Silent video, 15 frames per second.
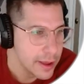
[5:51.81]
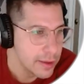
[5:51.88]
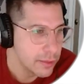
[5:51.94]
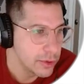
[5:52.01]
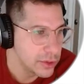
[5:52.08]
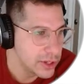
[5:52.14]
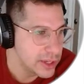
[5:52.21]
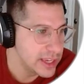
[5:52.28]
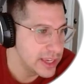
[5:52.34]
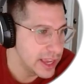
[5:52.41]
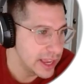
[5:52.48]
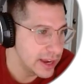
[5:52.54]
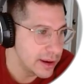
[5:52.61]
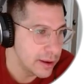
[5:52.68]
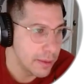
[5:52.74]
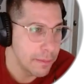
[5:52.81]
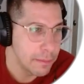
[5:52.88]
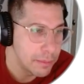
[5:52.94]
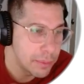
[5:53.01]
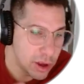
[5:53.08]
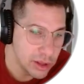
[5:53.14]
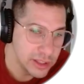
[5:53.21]
Well, you can get
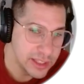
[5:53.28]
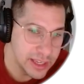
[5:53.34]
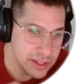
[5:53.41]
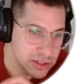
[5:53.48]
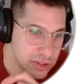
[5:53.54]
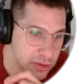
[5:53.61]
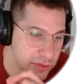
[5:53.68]
polyester